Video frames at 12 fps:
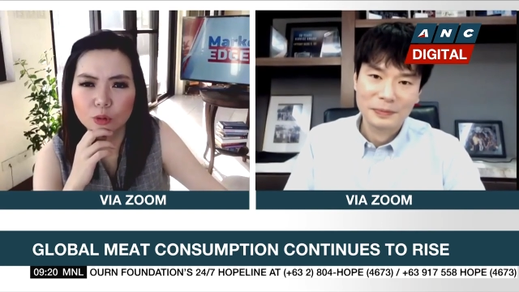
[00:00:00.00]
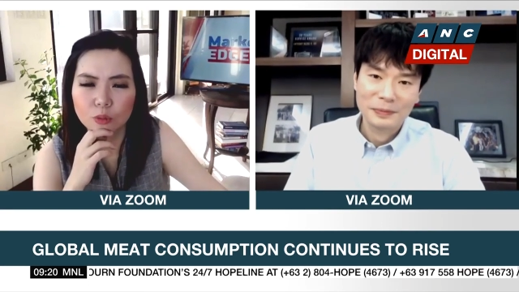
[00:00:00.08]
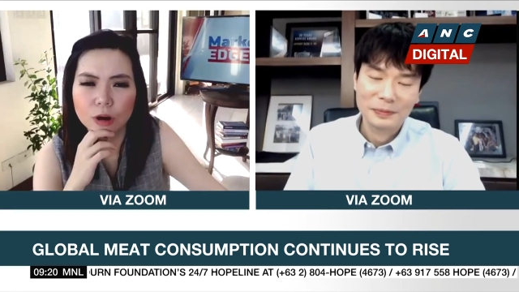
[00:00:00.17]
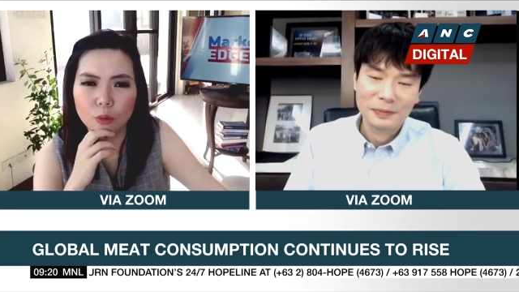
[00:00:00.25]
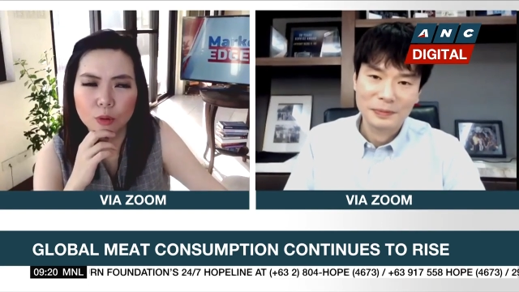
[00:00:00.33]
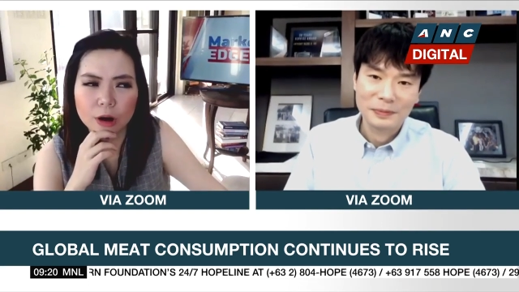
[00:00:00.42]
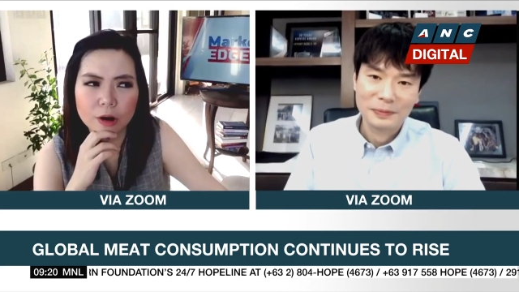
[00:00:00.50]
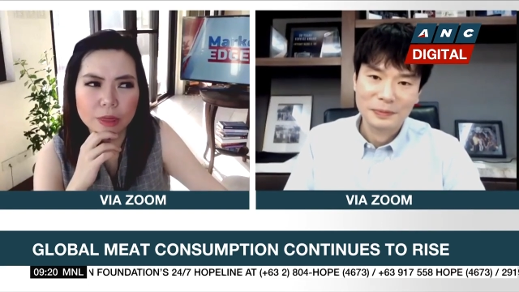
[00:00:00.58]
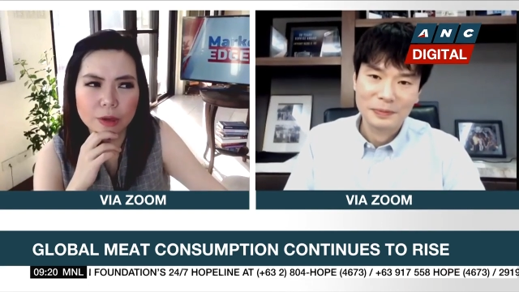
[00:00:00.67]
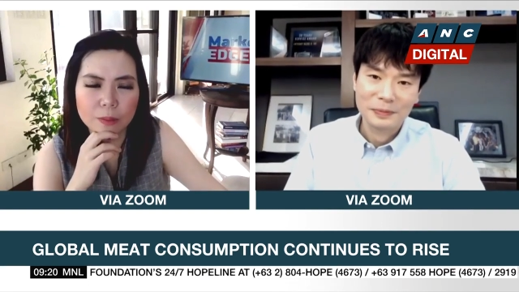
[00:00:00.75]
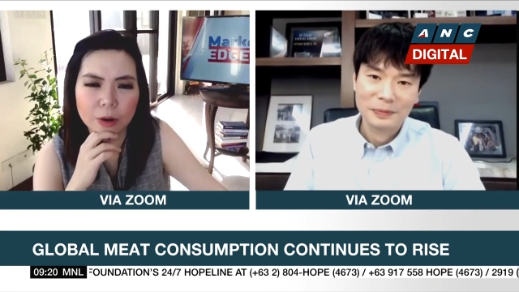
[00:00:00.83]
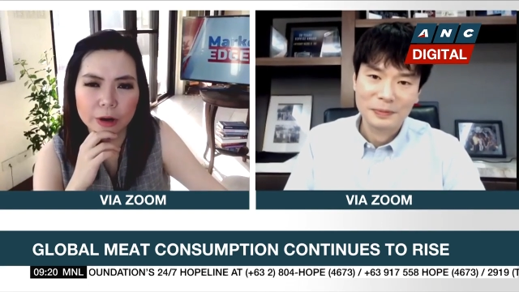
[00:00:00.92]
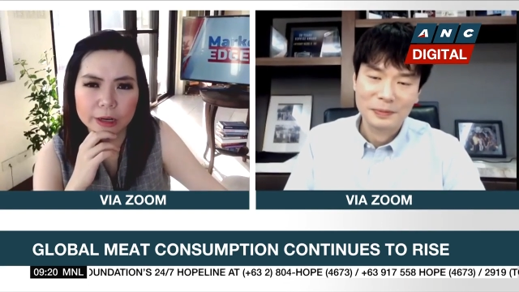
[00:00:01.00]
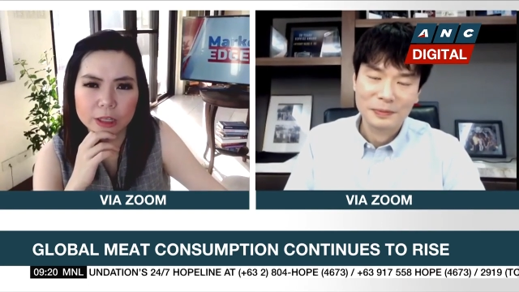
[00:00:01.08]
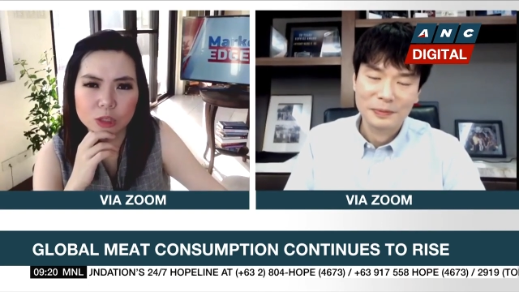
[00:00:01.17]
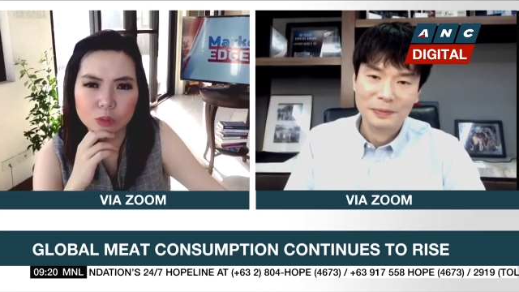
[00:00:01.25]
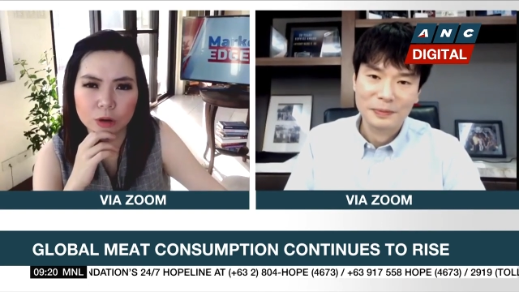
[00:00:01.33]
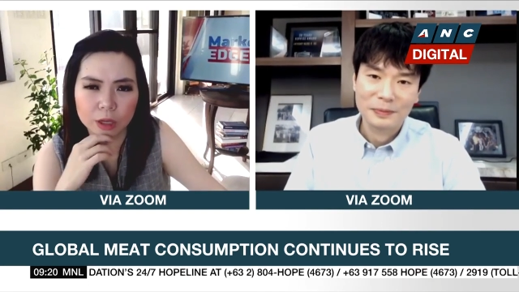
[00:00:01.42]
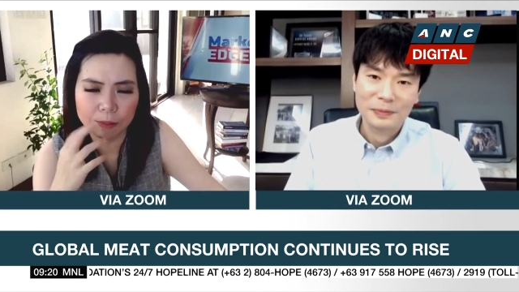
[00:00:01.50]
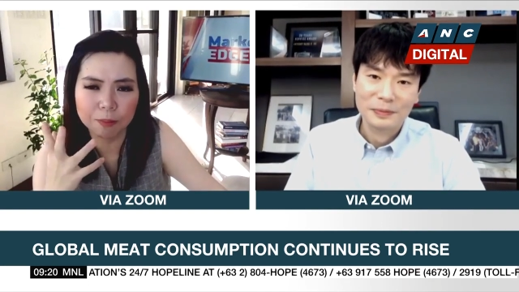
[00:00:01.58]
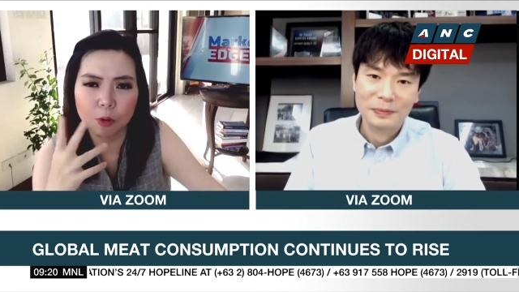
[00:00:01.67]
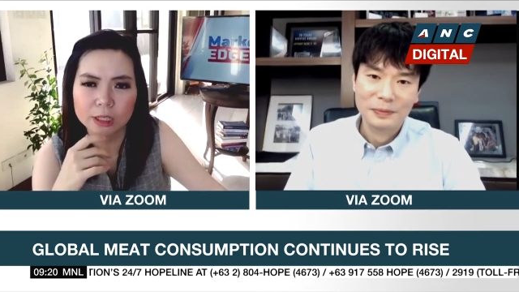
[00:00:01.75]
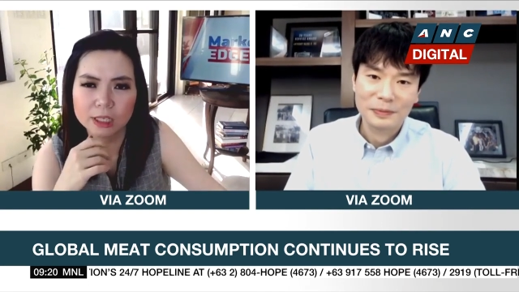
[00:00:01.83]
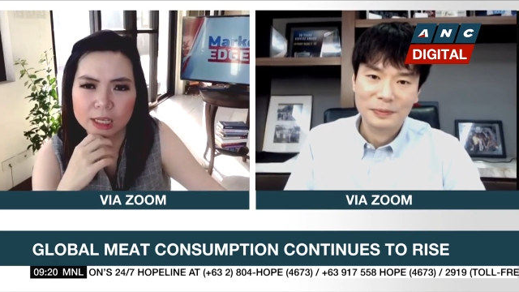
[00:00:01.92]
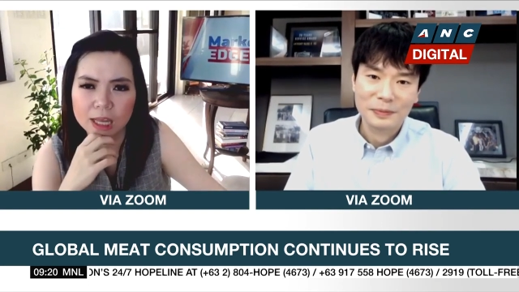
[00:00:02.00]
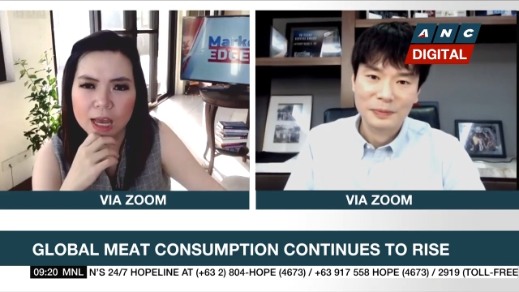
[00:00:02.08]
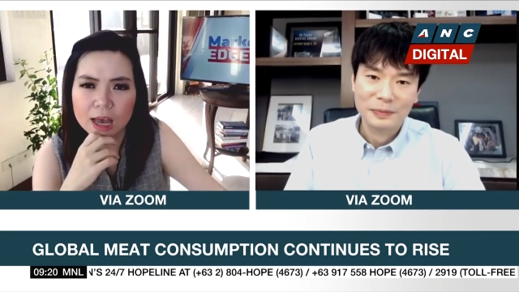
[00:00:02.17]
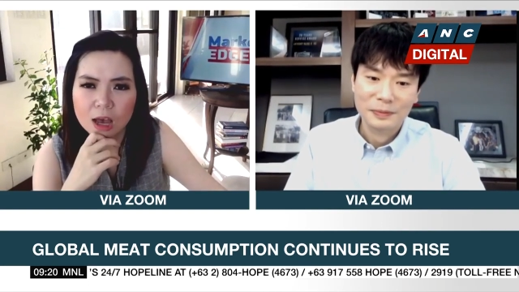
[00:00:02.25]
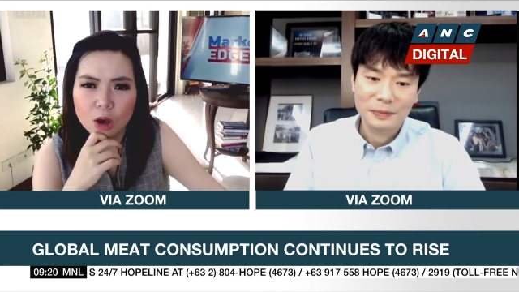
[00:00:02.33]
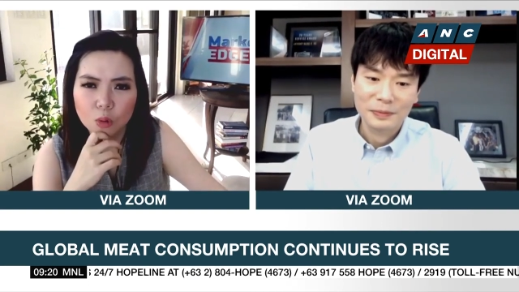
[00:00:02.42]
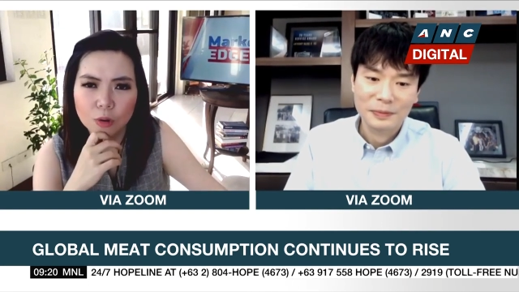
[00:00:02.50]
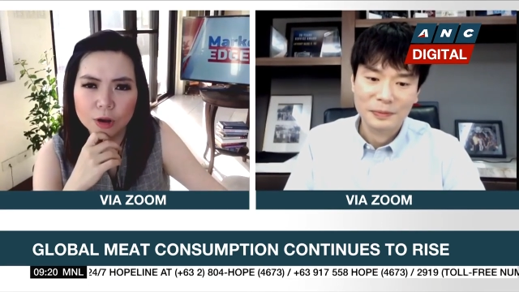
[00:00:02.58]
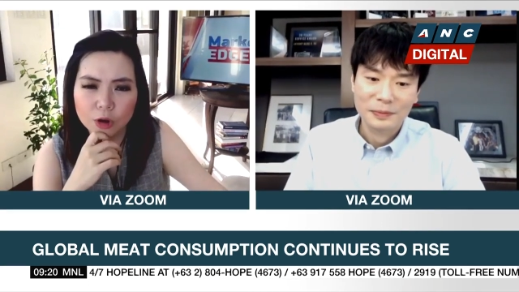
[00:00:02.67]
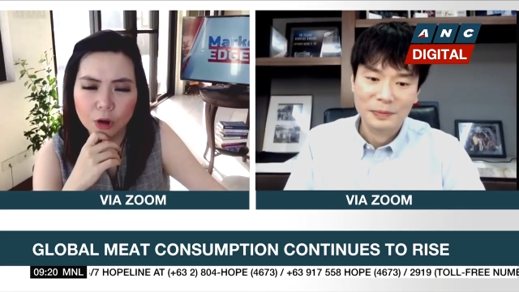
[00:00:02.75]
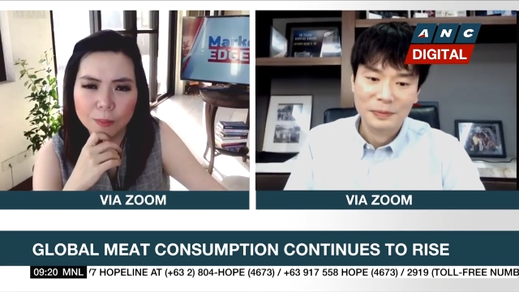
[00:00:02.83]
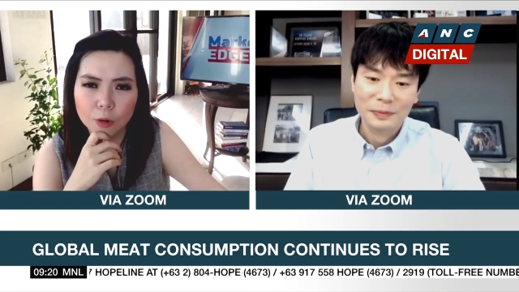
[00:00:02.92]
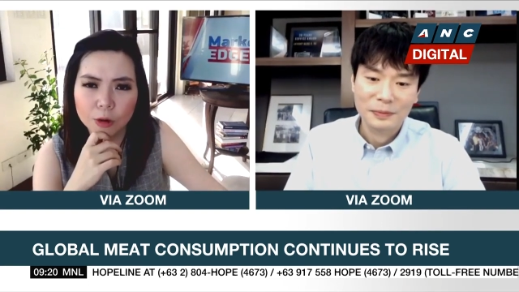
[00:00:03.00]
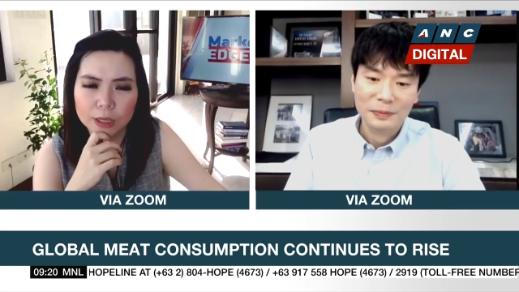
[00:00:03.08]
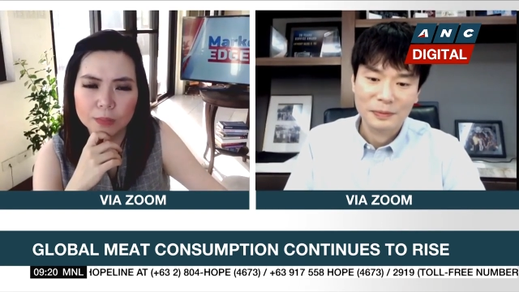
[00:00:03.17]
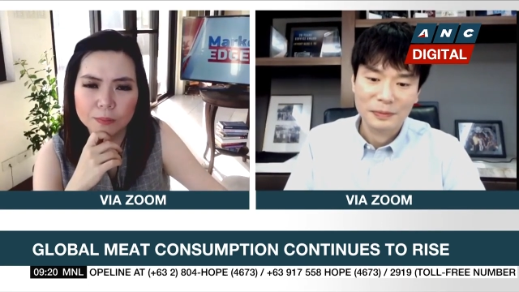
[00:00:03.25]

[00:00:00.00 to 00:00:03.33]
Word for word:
Speaker 1: Where where are the markets where imported, where your imported